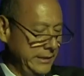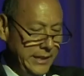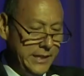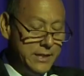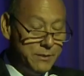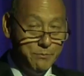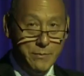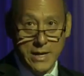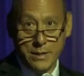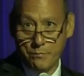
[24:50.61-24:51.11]

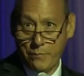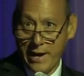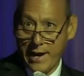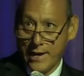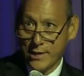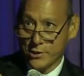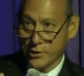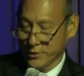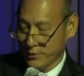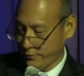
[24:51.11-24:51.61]
They didn't make
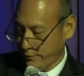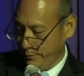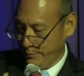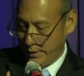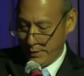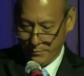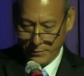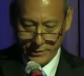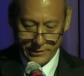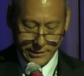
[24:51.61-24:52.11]
patches for
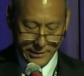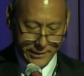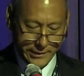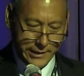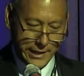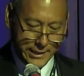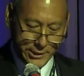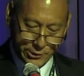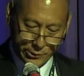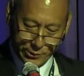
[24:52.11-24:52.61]
me, but
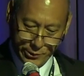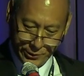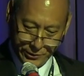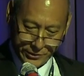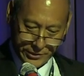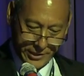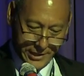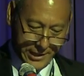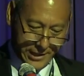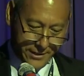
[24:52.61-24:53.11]
the next
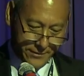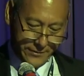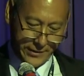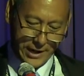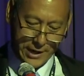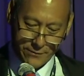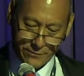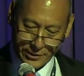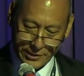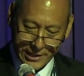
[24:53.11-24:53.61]
cruise I'll have
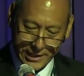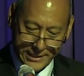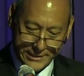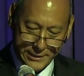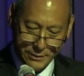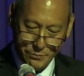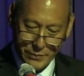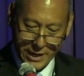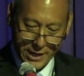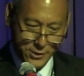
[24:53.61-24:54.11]

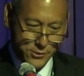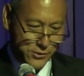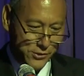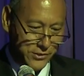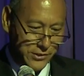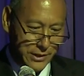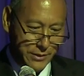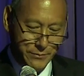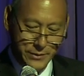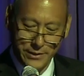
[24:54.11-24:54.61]
advertising
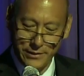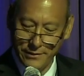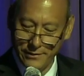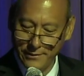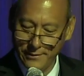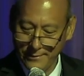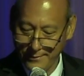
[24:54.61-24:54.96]
patches on me.